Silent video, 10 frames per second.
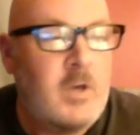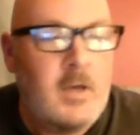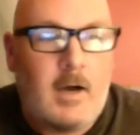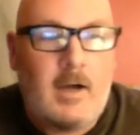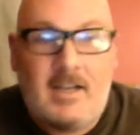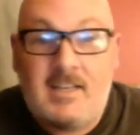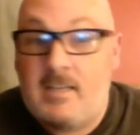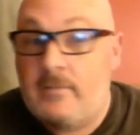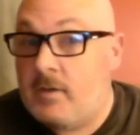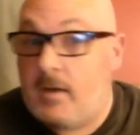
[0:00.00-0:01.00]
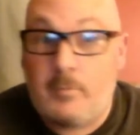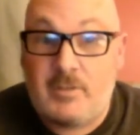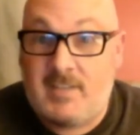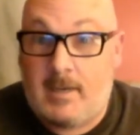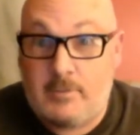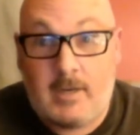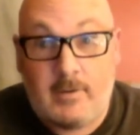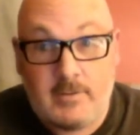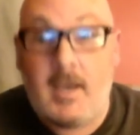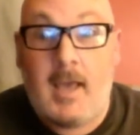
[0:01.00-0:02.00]
And even a couple of times, Shadow's like,
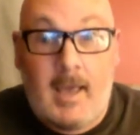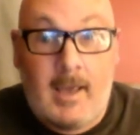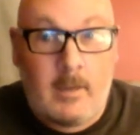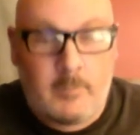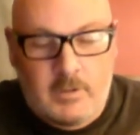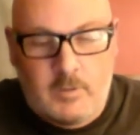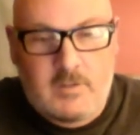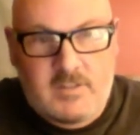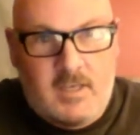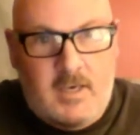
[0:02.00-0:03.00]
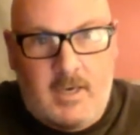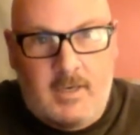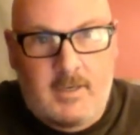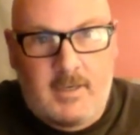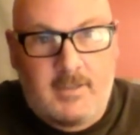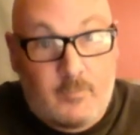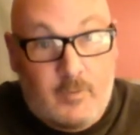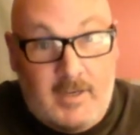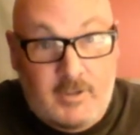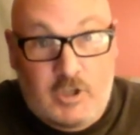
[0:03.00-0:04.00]
"Hey, I'm going to do this thing in the ring
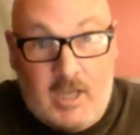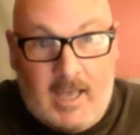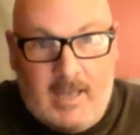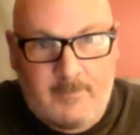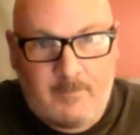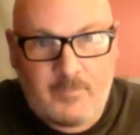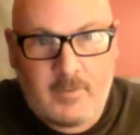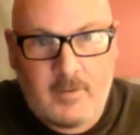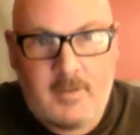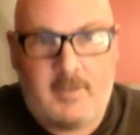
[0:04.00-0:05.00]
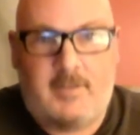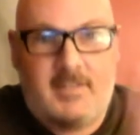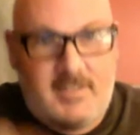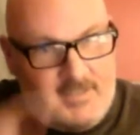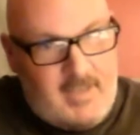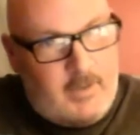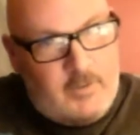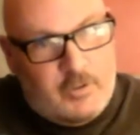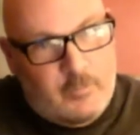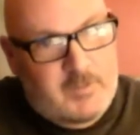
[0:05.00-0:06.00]
chat. This is how you should
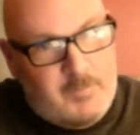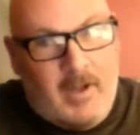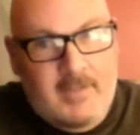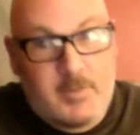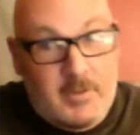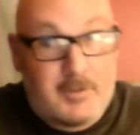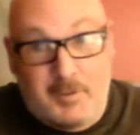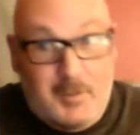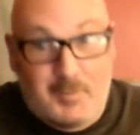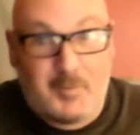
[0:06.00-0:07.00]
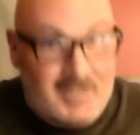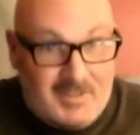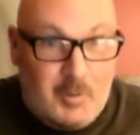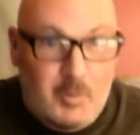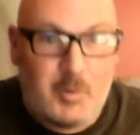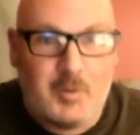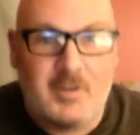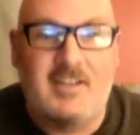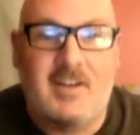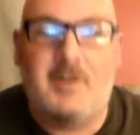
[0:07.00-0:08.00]
respond to it. It'll look really cool,
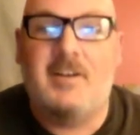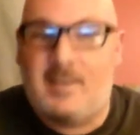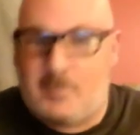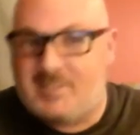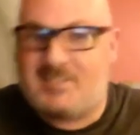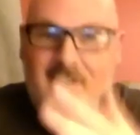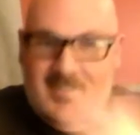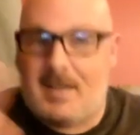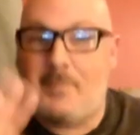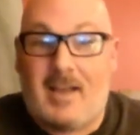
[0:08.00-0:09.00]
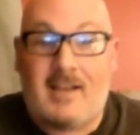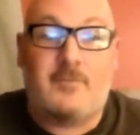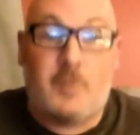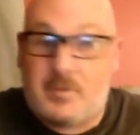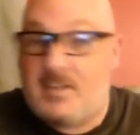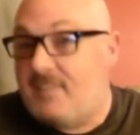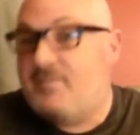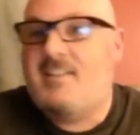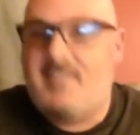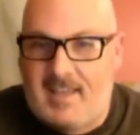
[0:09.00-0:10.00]
And then we'd start that back and forth, even
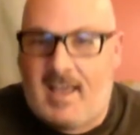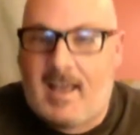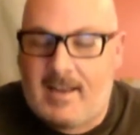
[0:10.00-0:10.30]
in that.